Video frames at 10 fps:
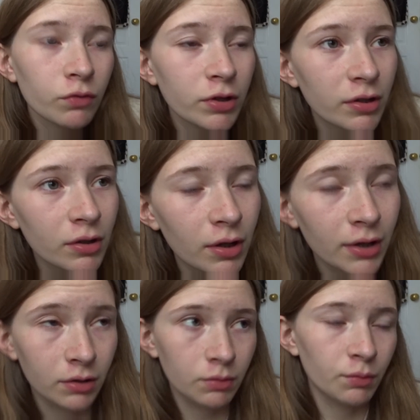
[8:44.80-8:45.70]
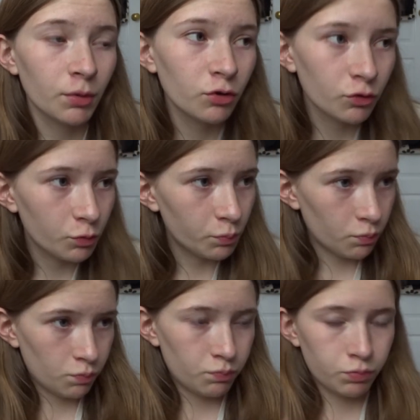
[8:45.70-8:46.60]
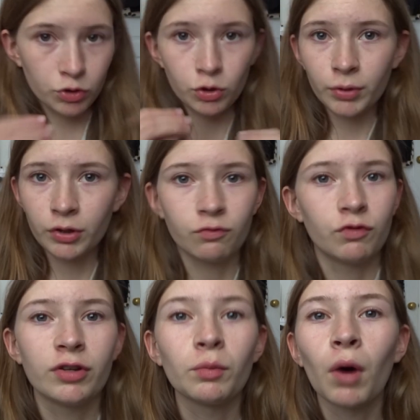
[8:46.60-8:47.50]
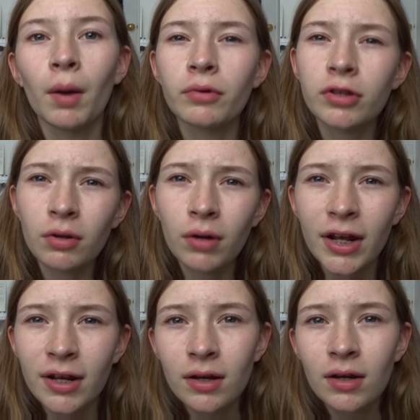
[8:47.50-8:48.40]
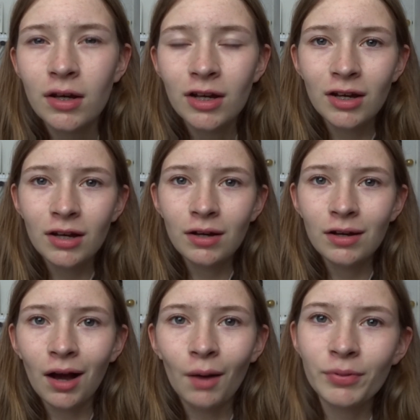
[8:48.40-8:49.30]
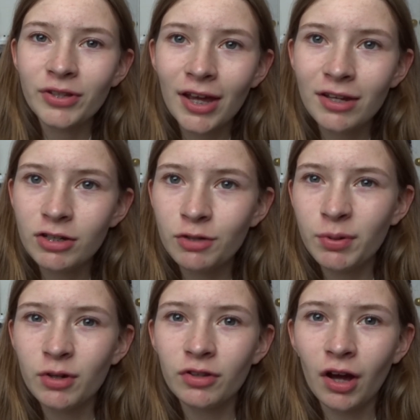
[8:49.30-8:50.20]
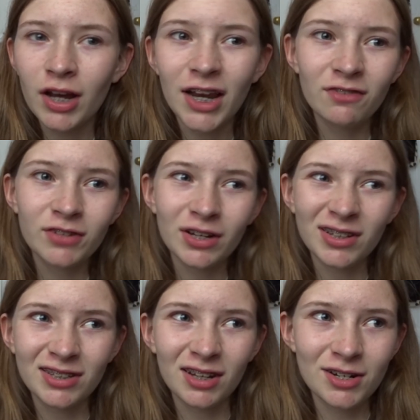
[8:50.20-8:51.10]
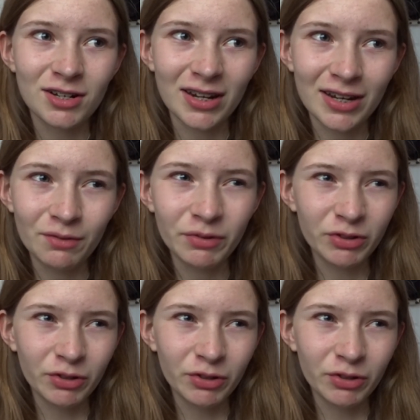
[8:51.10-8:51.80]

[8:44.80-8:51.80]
The most predominant reason why I'm so, like, upset is just because I left it at such, like, it